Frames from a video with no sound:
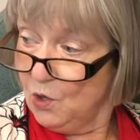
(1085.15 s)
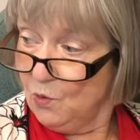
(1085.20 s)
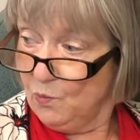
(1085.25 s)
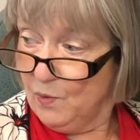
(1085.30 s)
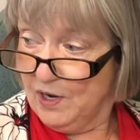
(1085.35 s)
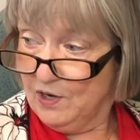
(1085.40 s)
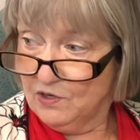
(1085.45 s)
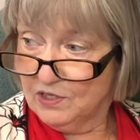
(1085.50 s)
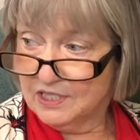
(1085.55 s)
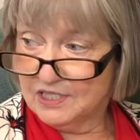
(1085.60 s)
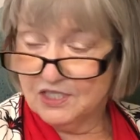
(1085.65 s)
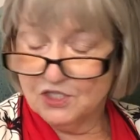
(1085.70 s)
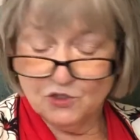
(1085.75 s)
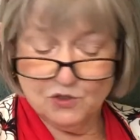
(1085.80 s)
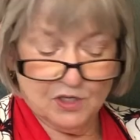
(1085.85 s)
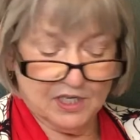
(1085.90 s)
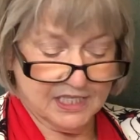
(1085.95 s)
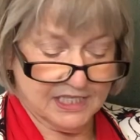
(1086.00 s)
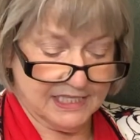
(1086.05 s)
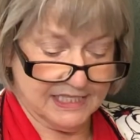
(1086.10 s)

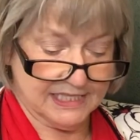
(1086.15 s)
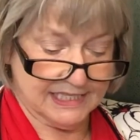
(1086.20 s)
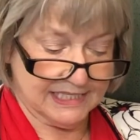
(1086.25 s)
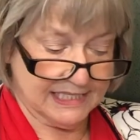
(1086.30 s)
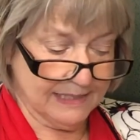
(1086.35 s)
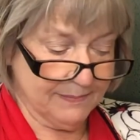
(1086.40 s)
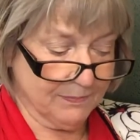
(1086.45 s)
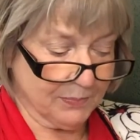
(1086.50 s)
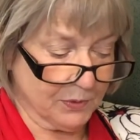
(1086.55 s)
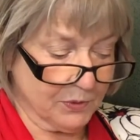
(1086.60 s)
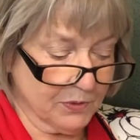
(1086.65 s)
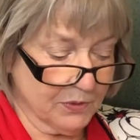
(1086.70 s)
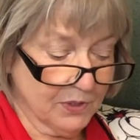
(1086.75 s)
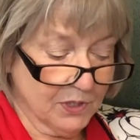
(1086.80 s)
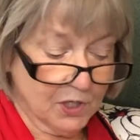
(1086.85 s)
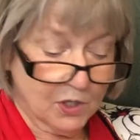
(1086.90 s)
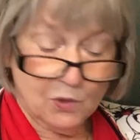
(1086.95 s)
well-constructed slipper